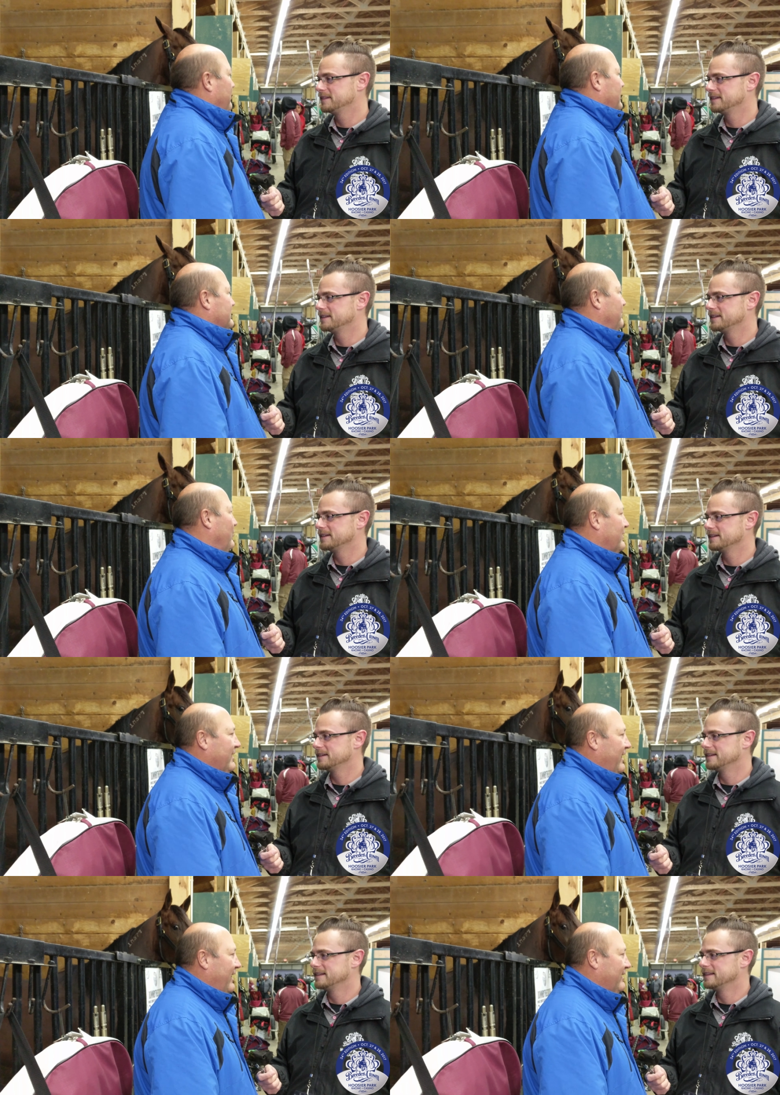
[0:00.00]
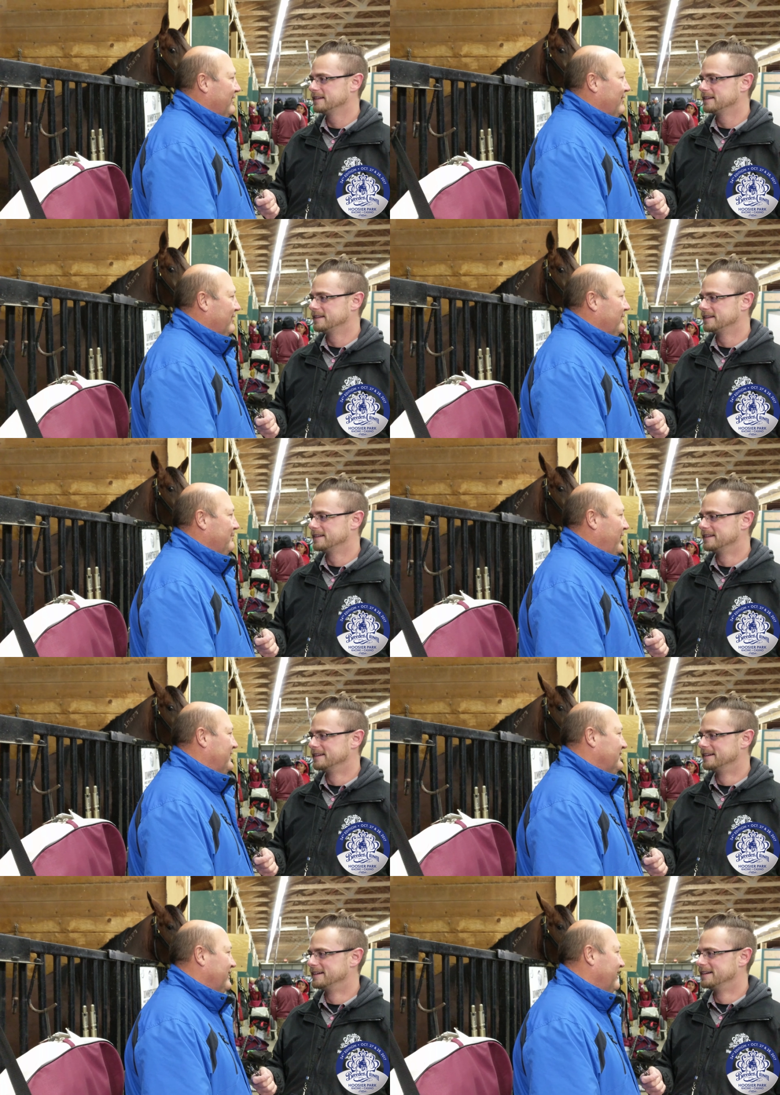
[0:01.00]
Speaker 1: how much more can Hannelore
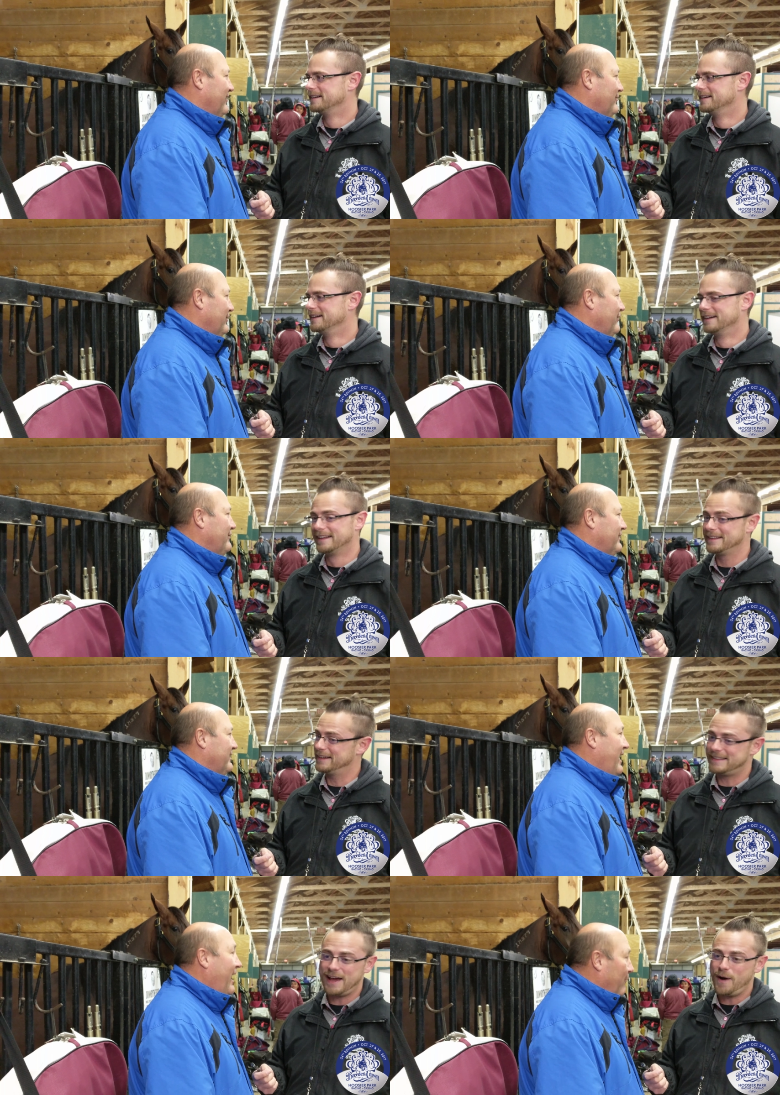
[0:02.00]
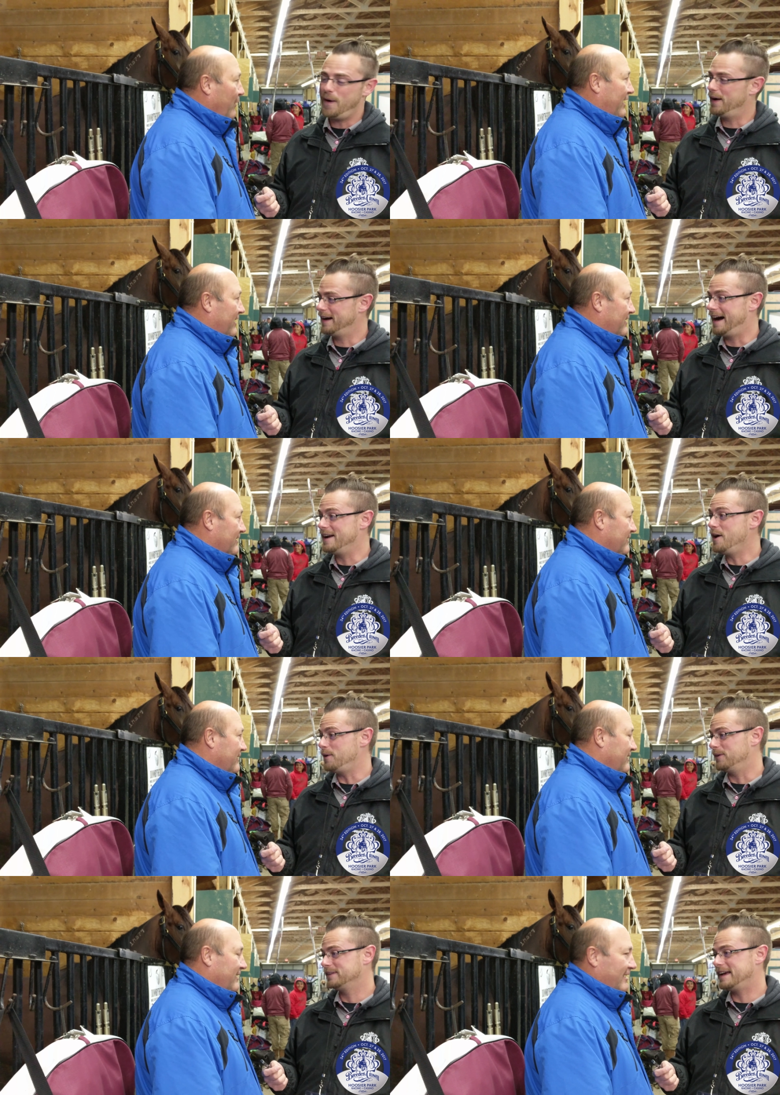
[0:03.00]
and Manchego do to not win it?
Speaker 2: I
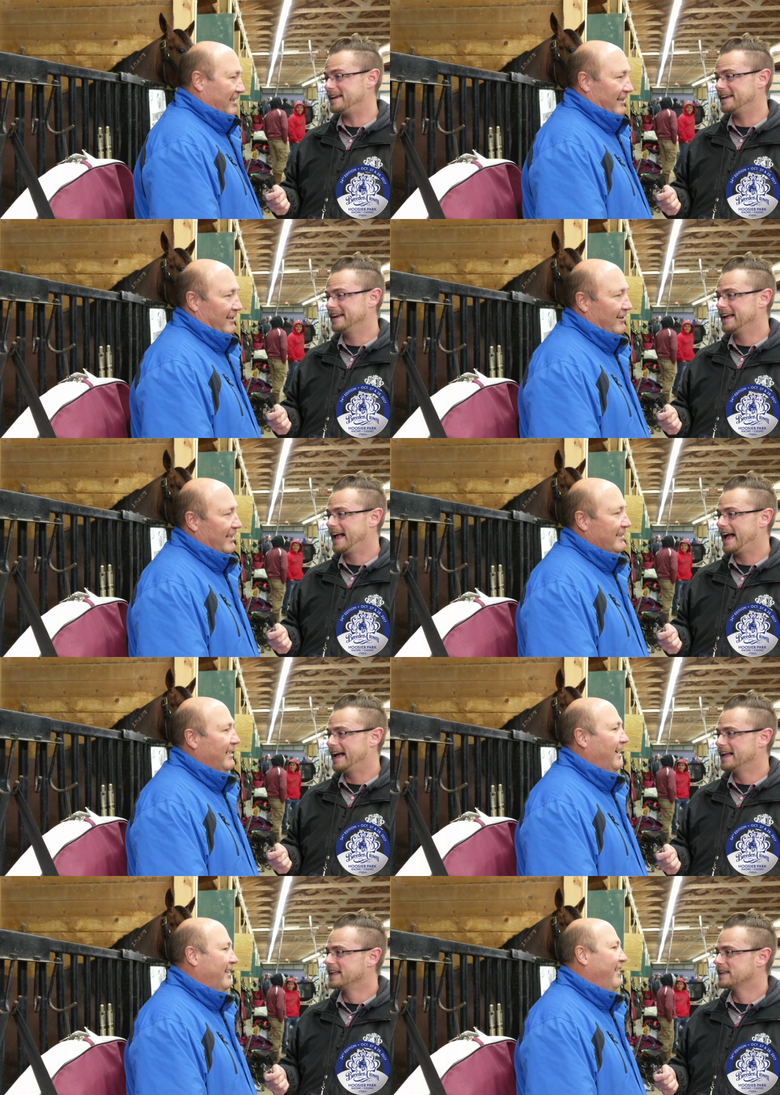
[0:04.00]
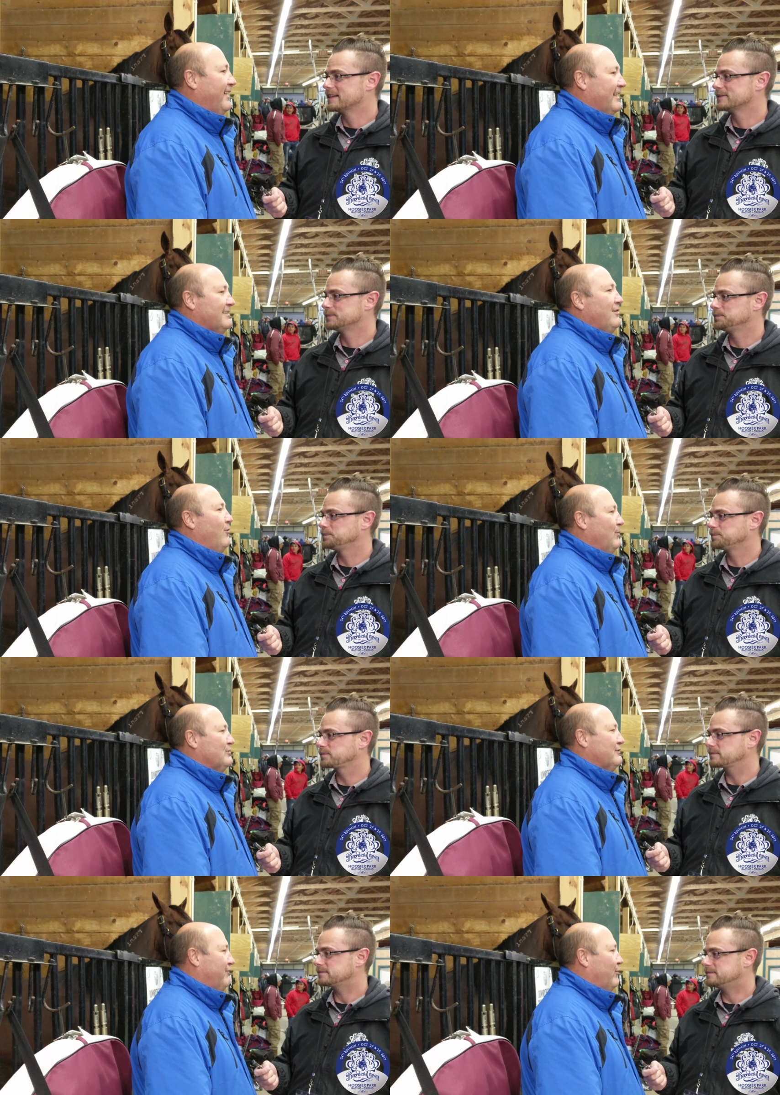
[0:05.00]
know. They, you
Speaker 1: know, I think I think it's
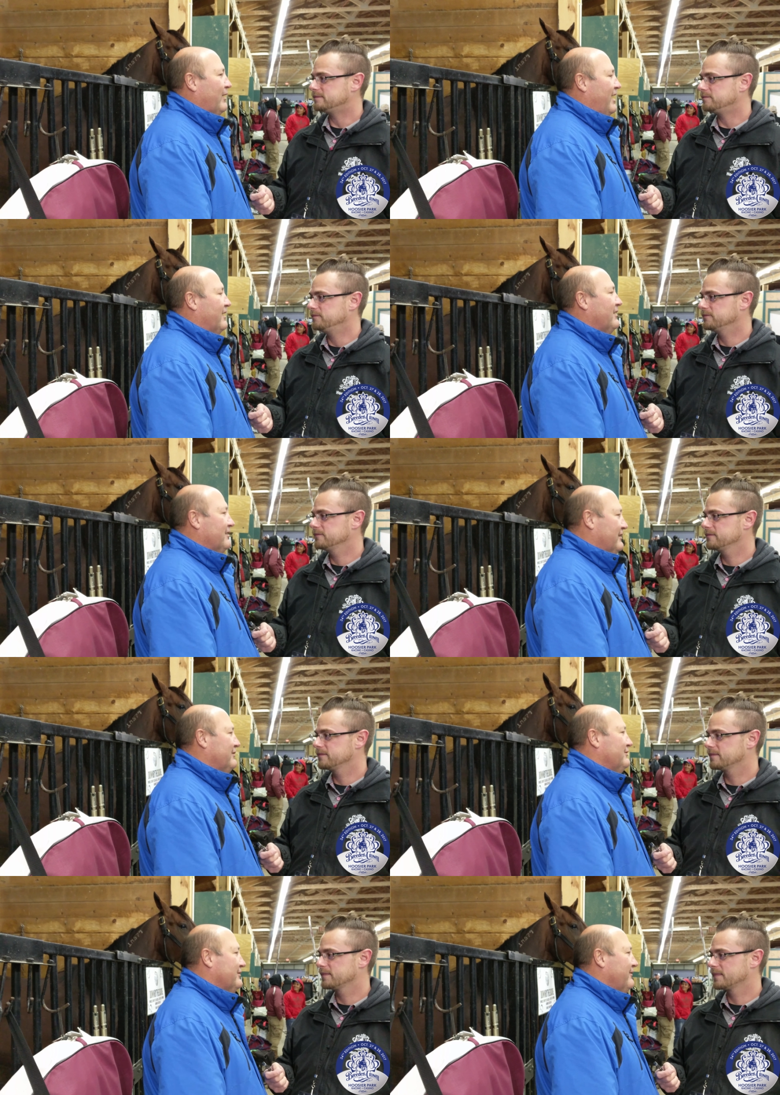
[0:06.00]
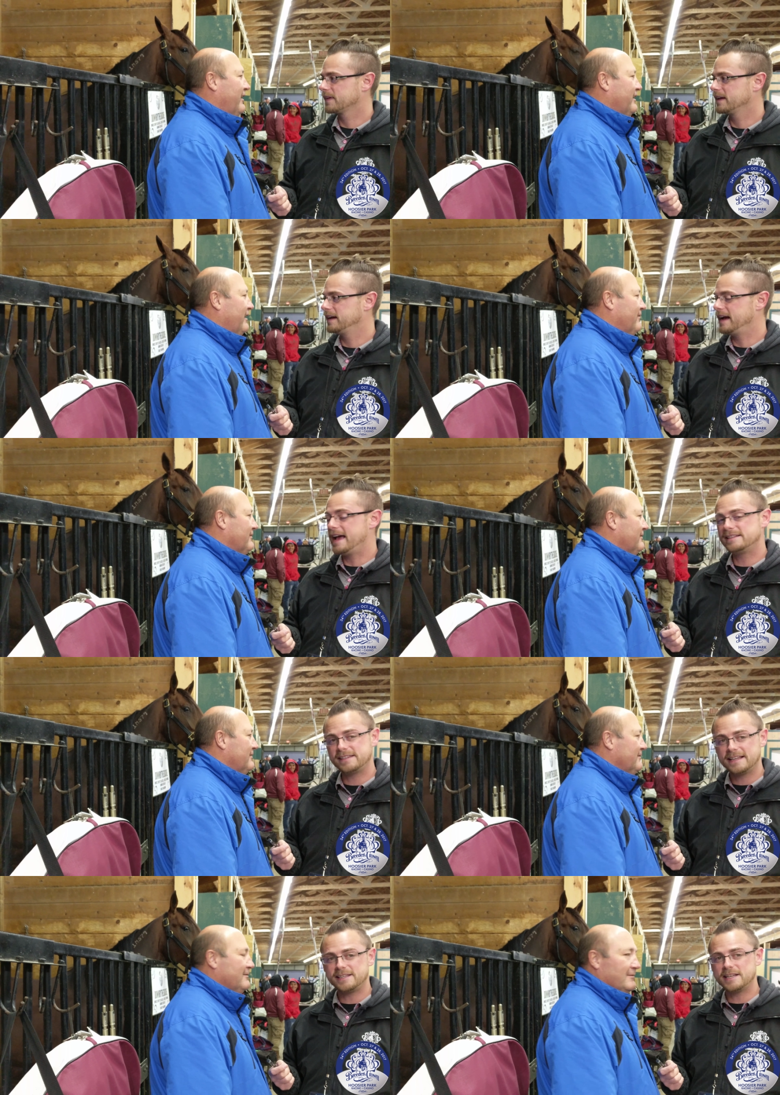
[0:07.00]
almost a foregone conclusion right now.
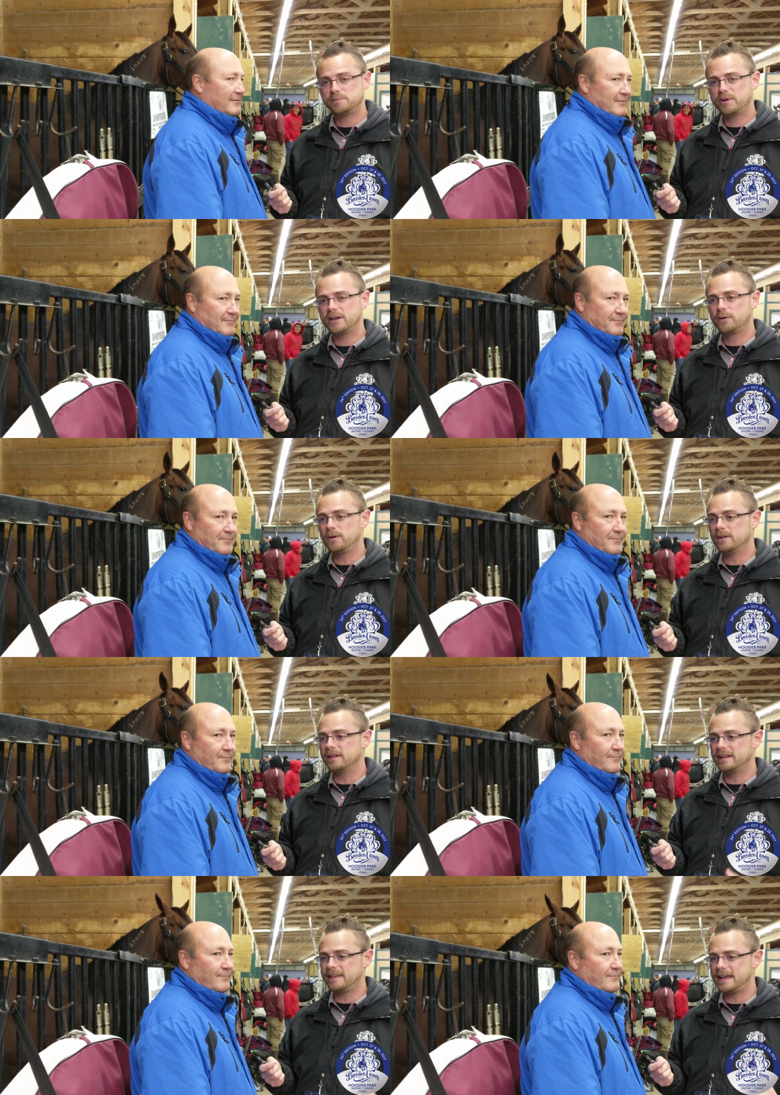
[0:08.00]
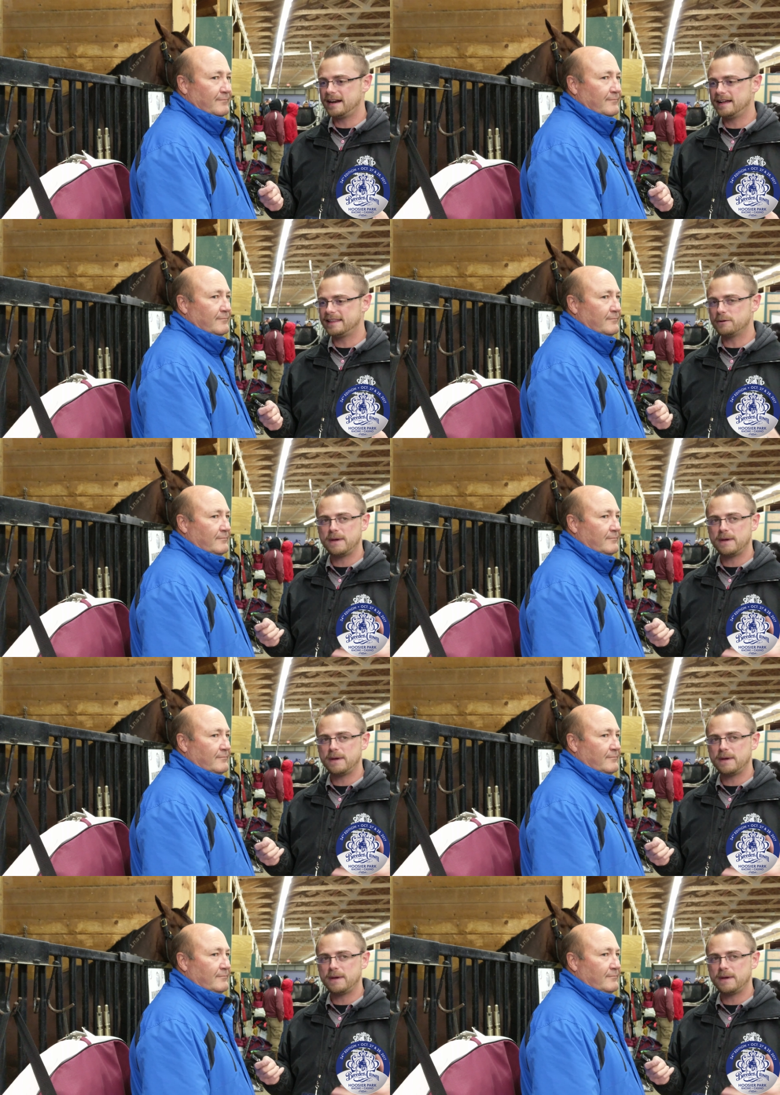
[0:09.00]
Speaker 2: It's it's, it's pretty cool that uh,